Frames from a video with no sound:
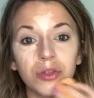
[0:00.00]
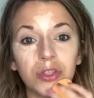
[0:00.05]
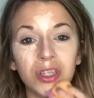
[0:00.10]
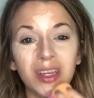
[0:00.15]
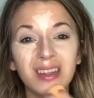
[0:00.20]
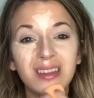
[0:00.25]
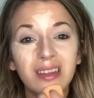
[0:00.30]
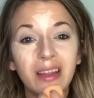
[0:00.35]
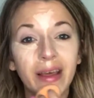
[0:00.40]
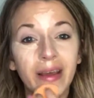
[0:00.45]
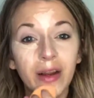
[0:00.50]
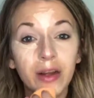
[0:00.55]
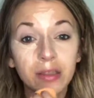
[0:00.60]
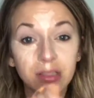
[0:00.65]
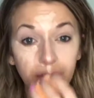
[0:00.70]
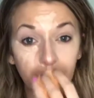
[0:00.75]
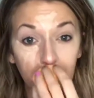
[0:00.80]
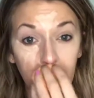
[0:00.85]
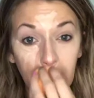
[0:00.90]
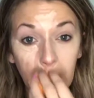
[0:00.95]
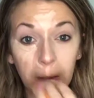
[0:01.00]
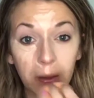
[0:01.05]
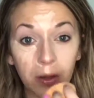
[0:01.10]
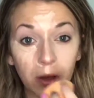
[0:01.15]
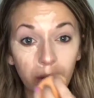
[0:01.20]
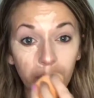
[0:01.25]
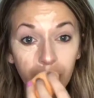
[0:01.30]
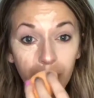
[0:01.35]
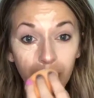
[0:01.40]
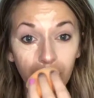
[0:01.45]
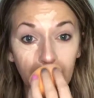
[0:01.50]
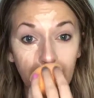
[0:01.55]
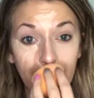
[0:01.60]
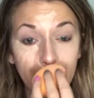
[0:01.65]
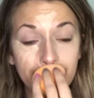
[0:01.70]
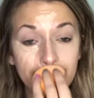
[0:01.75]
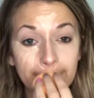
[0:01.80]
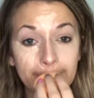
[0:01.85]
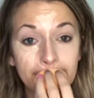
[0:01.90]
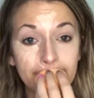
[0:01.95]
shades lighter. Some people would go 3.